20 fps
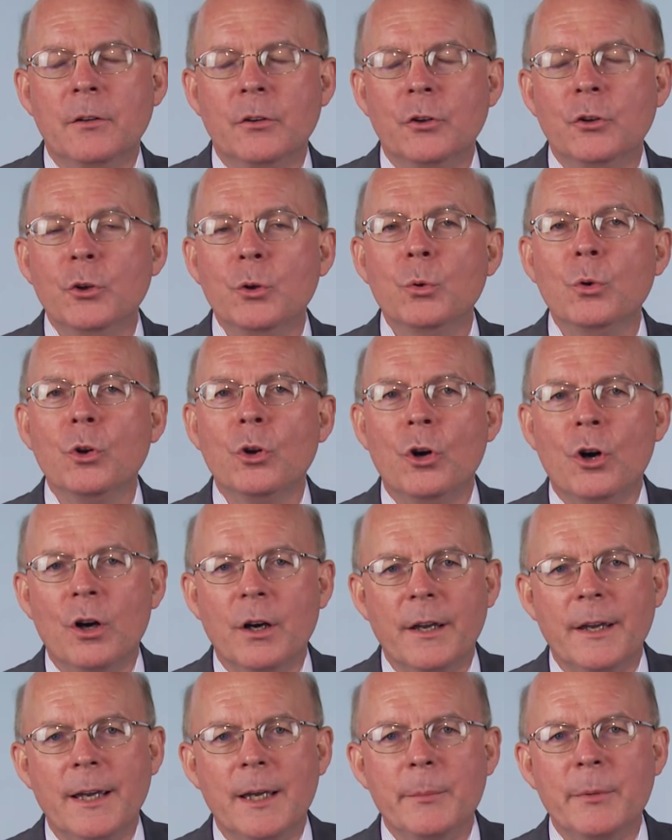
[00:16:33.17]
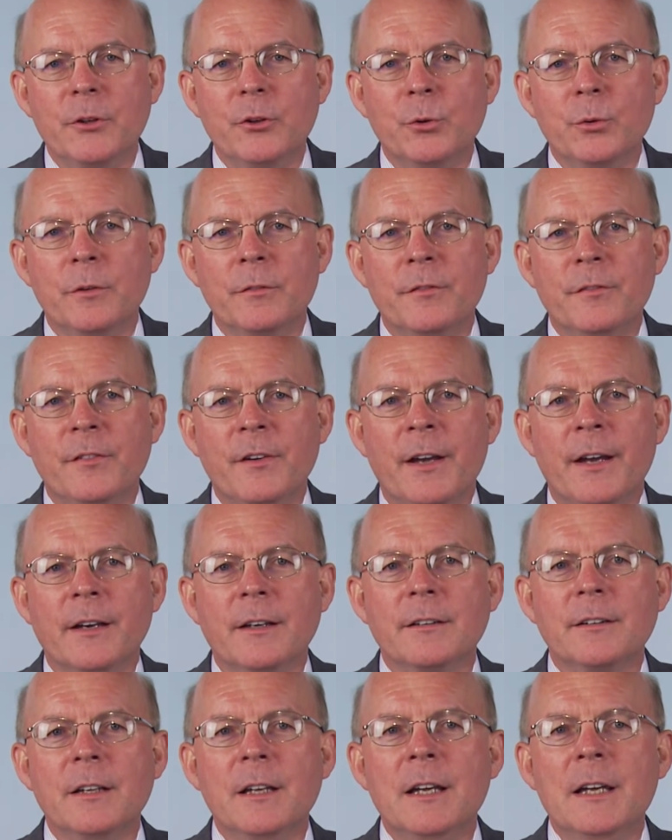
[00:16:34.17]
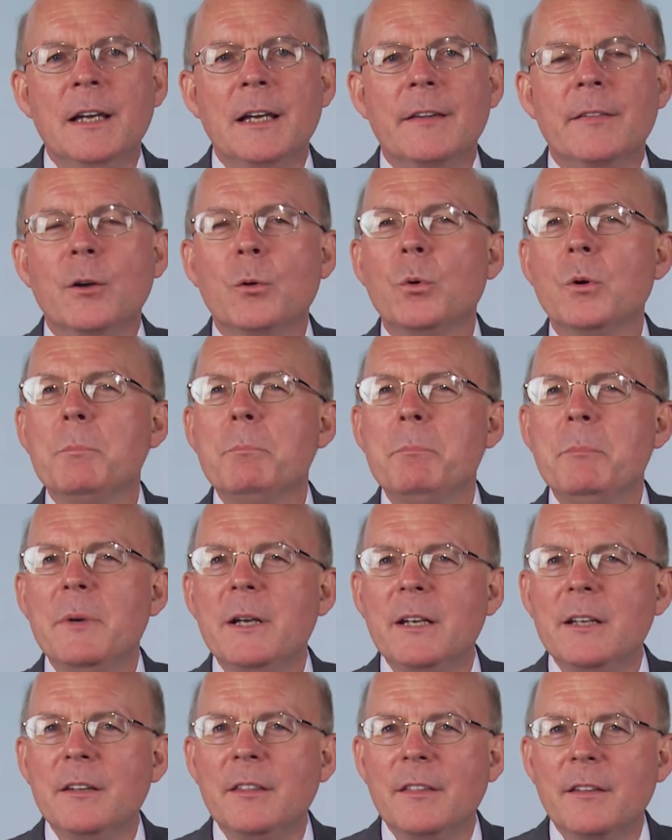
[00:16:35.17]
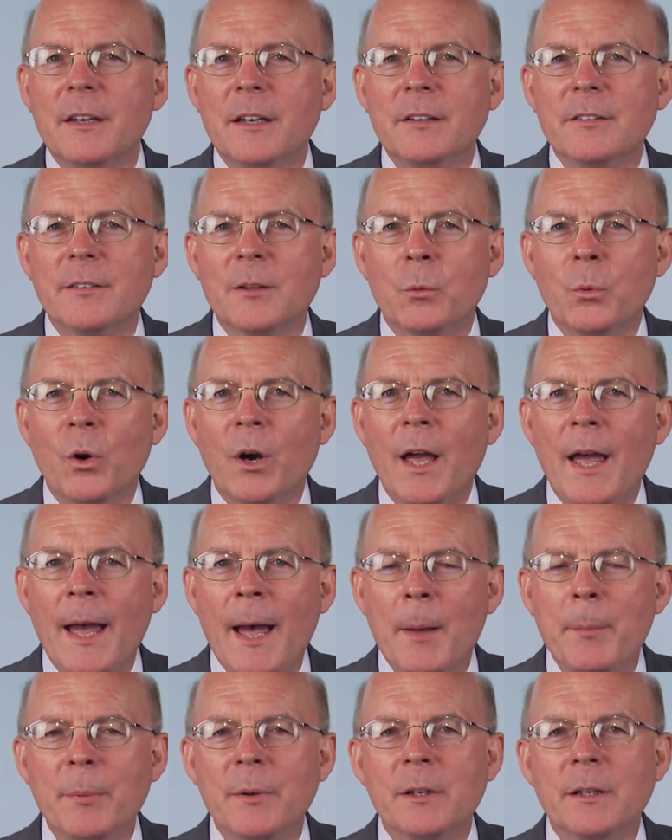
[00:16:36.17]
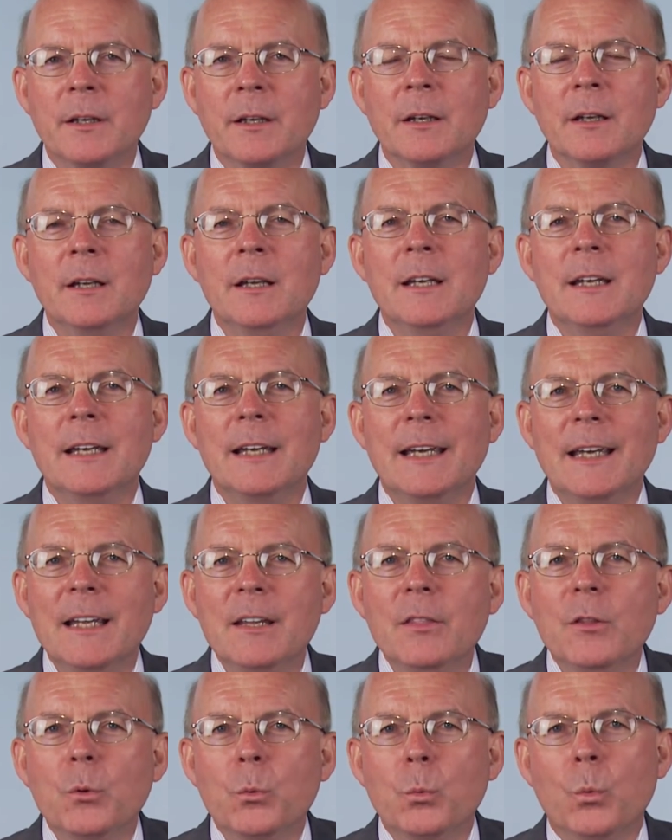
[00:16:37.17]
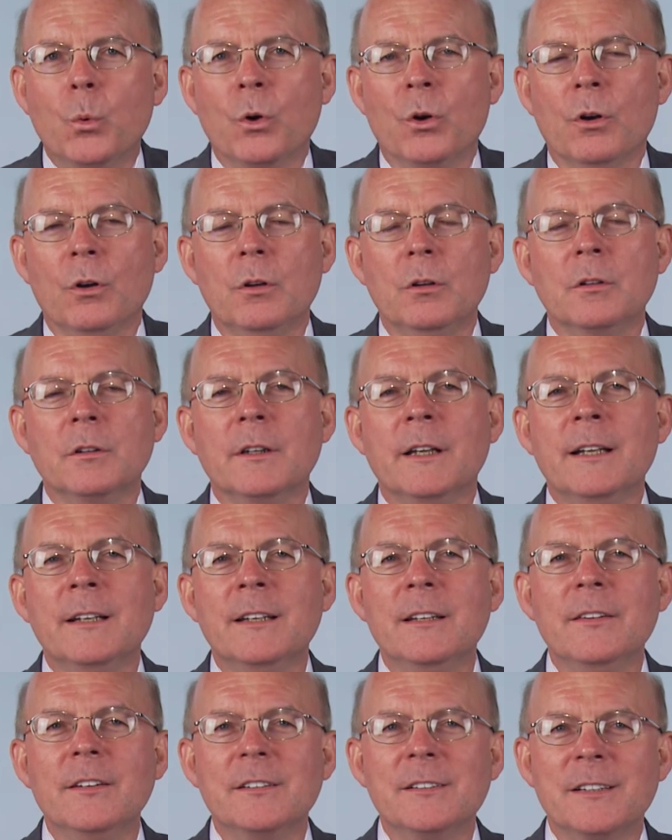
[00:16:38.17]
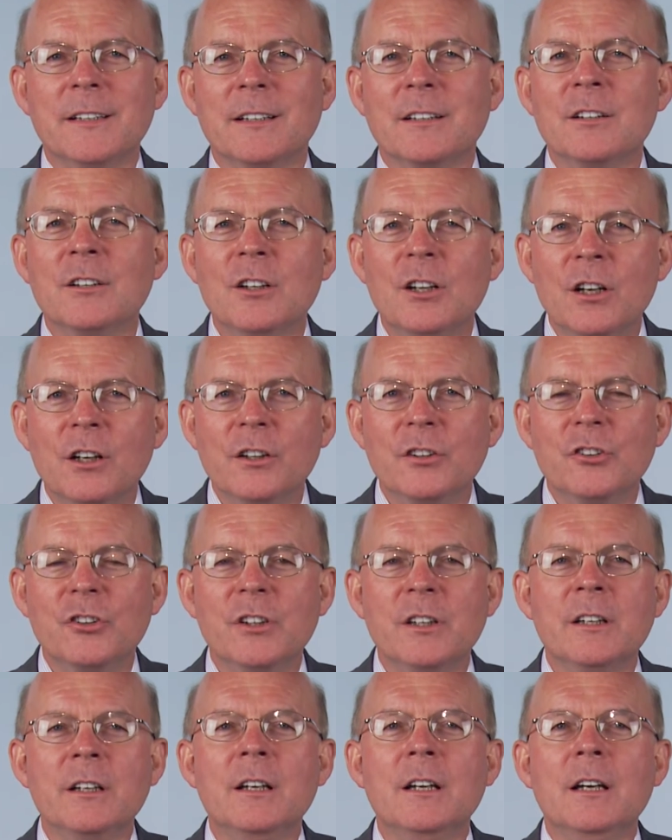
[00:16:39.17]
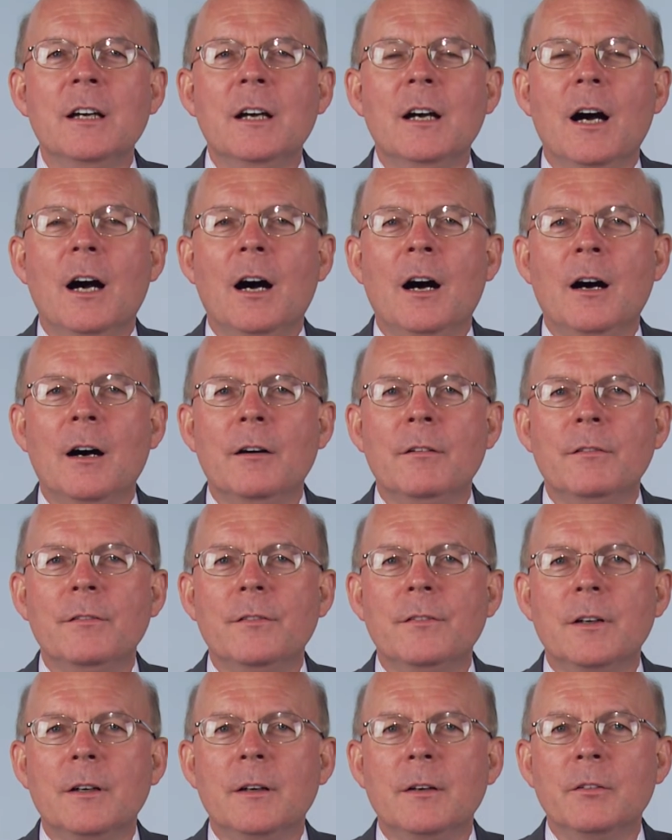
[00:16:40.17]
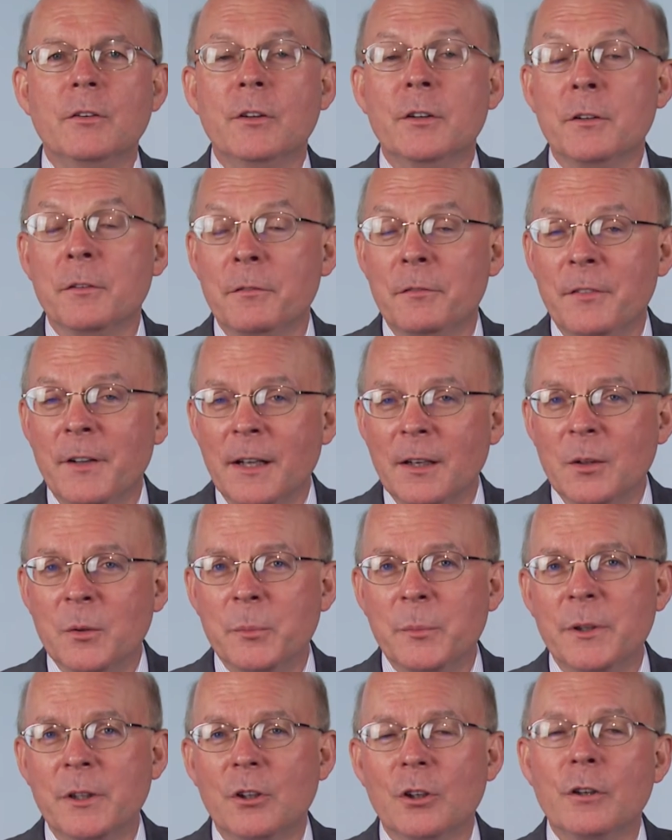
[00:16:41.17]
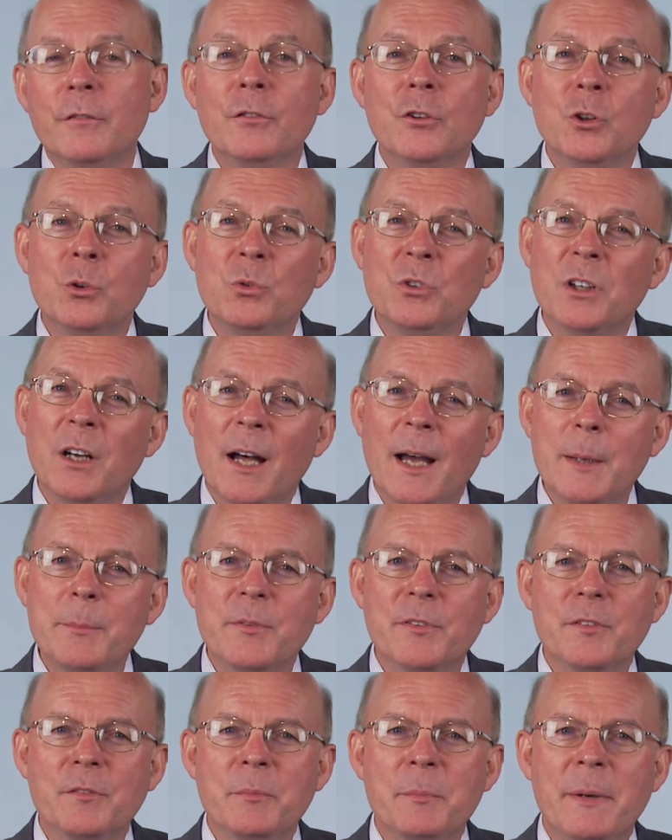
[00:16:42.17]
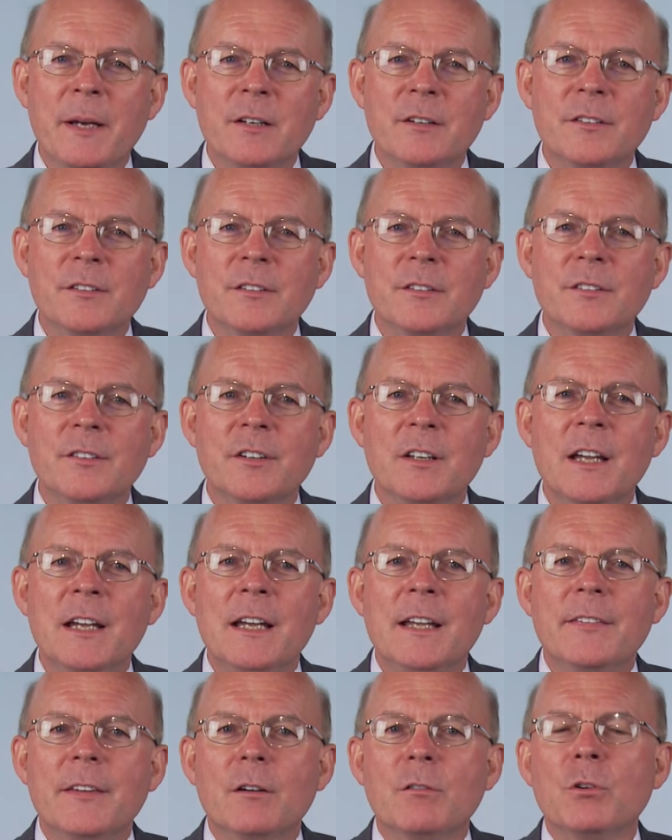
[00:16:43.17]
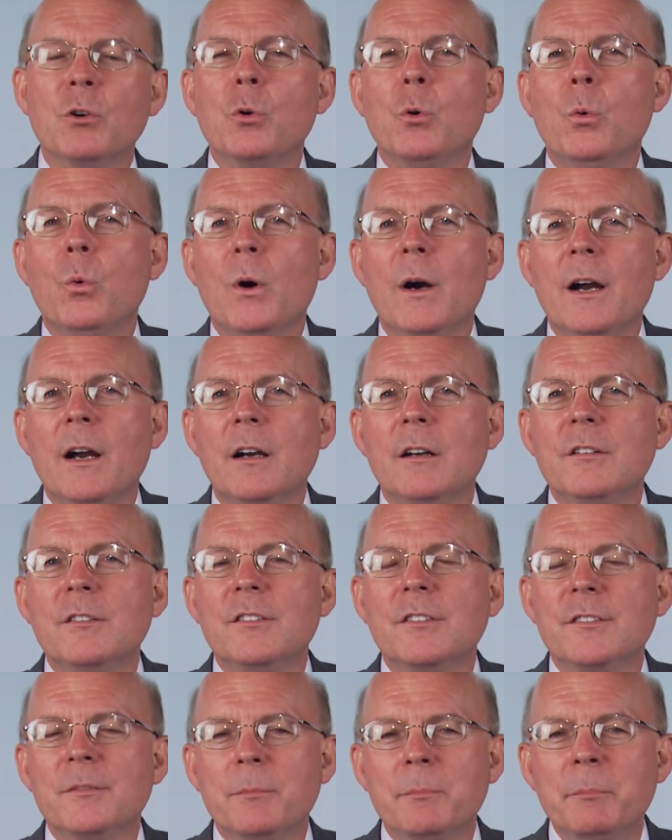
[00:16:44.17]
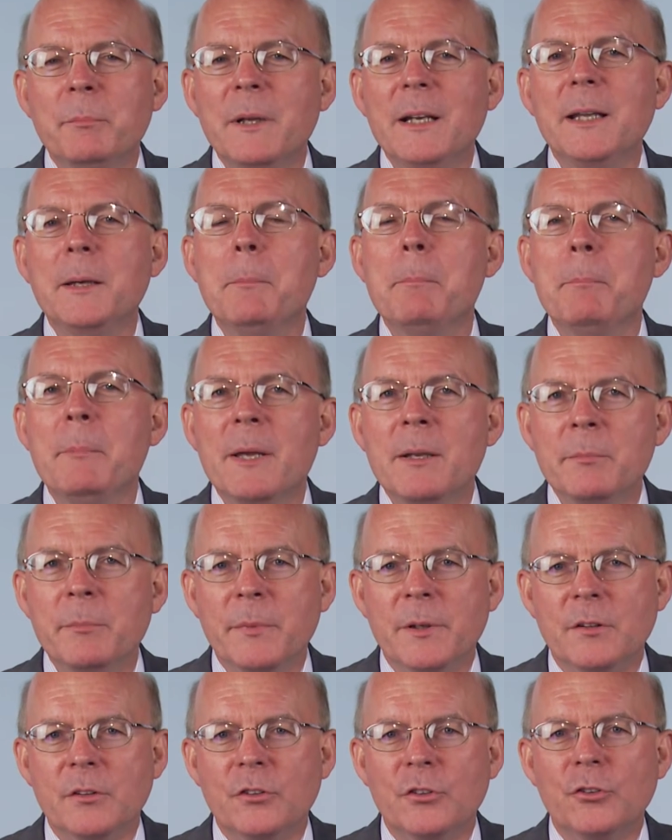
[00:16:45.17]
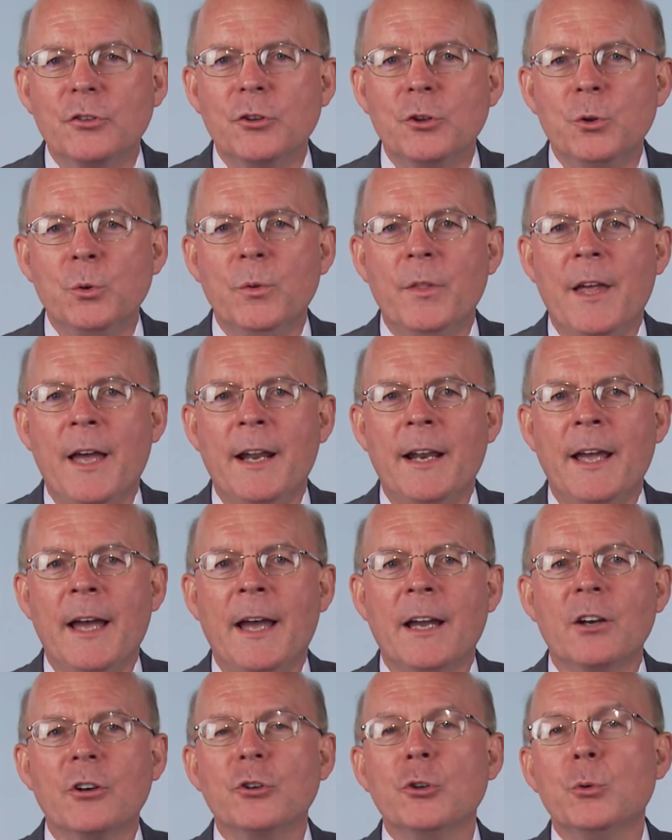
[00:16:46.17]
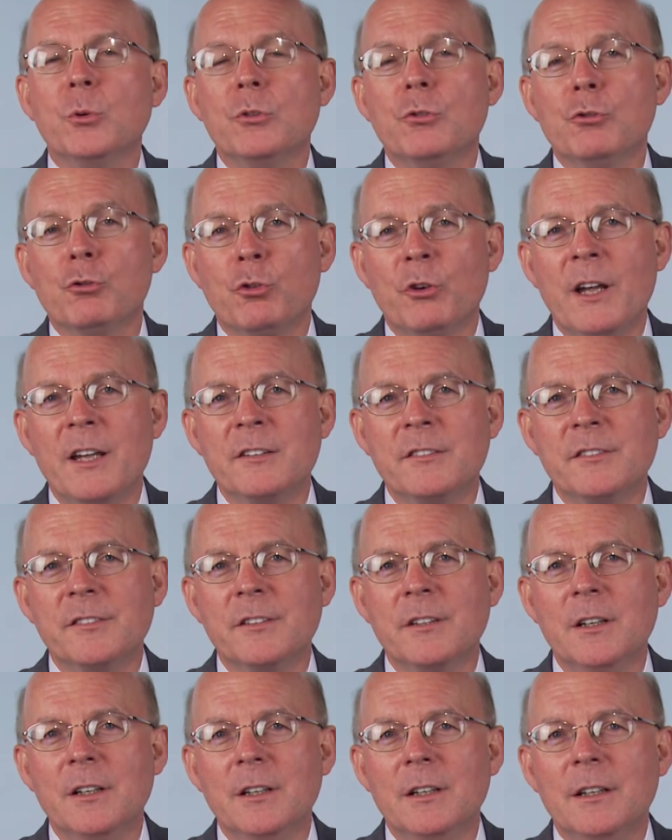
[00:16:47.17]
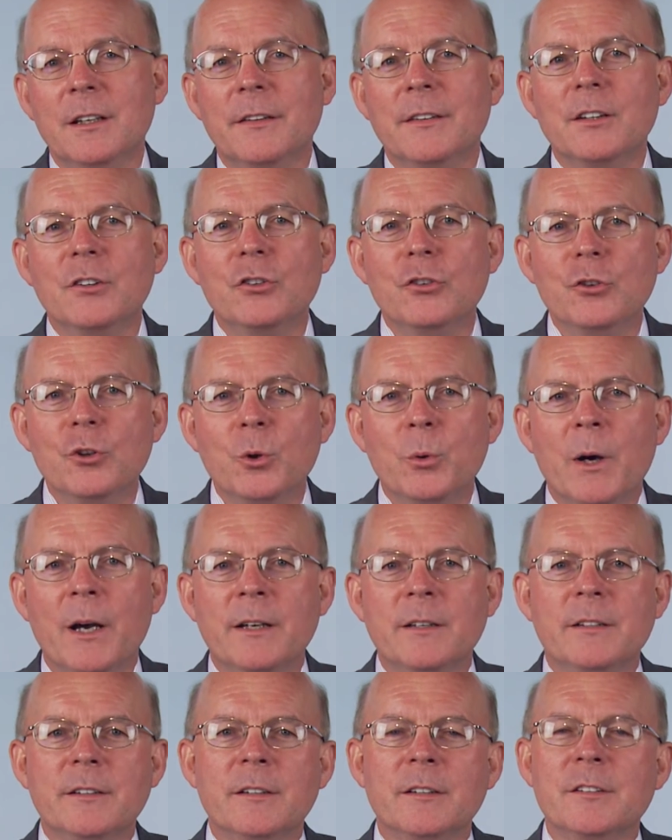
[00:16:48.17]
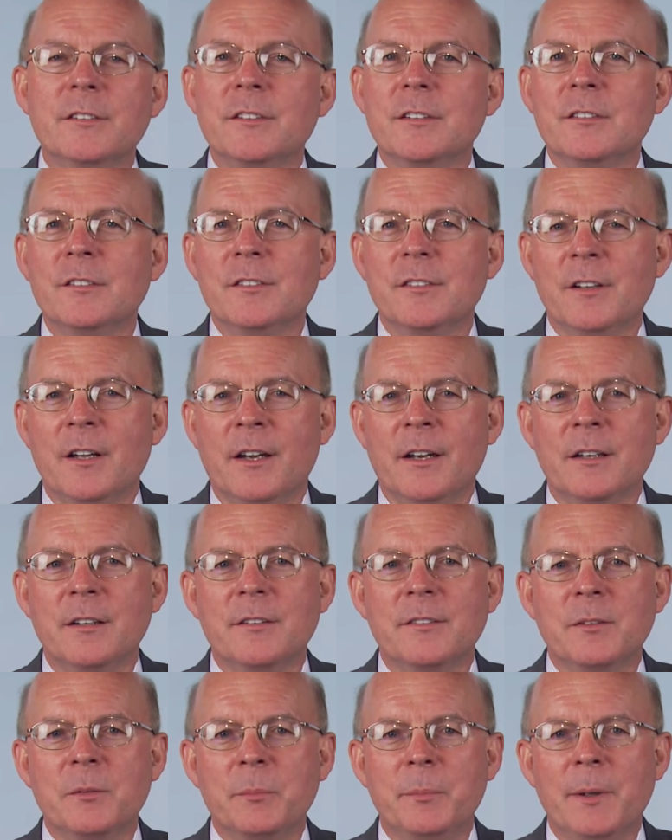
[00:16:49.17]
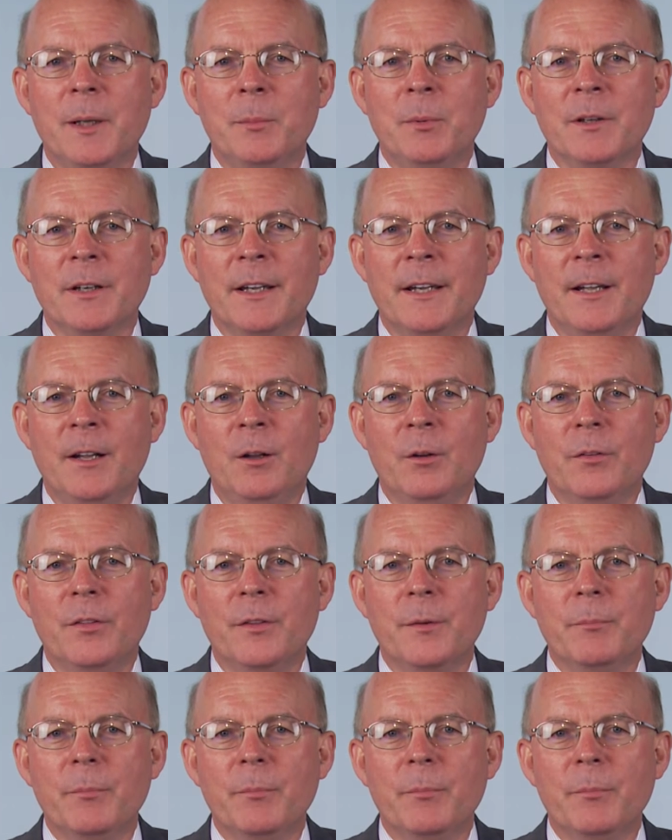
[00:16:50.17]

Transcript: new law came into effect, there were many things that were happening in the world and in the technology of the development of new types of medicines that required many amendments to that act to address these new ideas in science and public health.